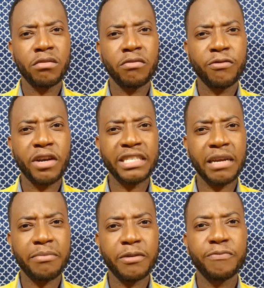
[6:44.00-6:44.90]
For
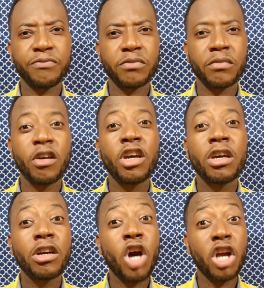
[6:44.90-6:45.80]
example,
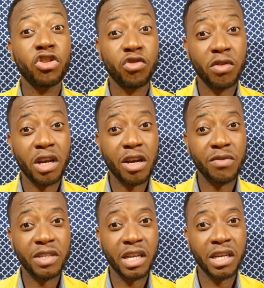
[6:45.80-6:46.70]
control
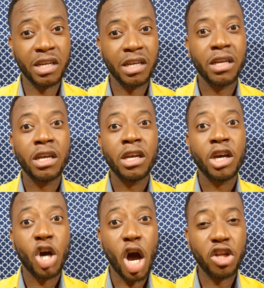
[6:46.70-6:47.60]
accounting.
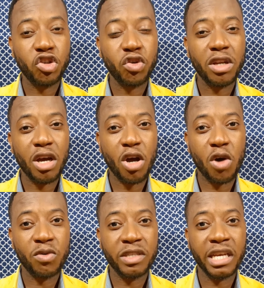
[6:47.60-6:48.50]
Control
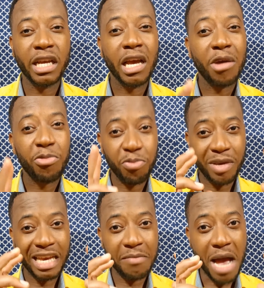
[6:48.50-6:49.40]
accounting
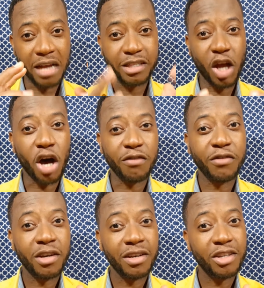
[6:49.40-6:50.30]
piggybacks
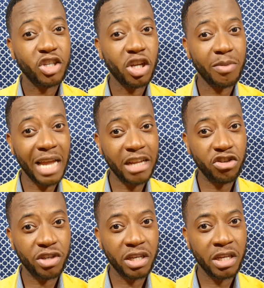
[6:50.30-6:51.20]
off double
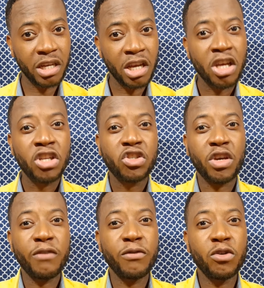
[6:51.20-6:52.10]
entry. So
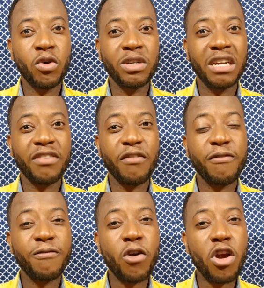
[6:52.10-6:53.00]
if you don't have a
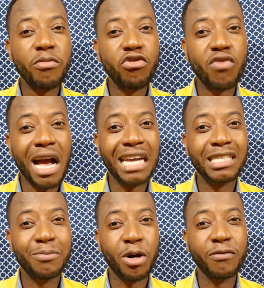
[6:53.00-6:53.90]
firm
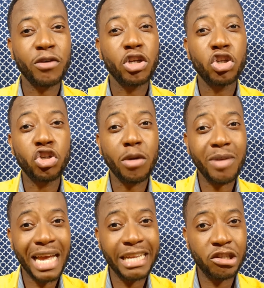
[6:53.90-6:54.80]
grasp of
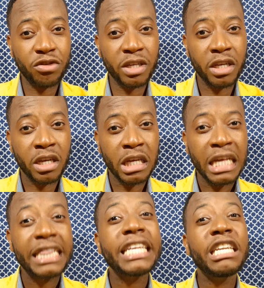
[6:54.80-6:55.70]
double entry,
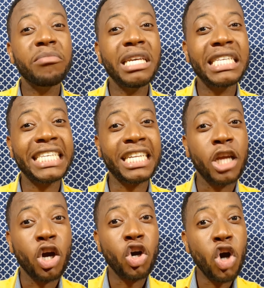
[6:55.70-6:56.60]
then it means
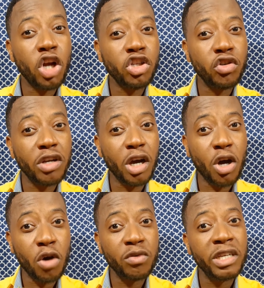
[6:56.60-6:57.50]
that control
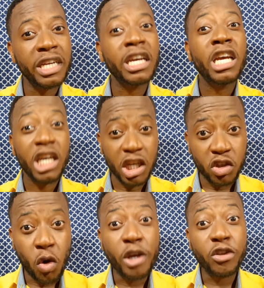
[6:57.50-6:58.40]
accounting
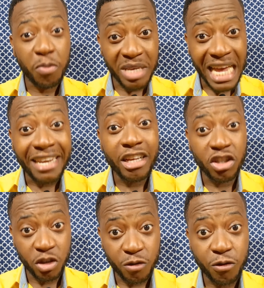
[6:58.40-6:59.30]
is going to be an
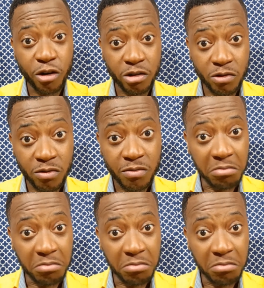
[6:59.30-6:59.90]
issue for you.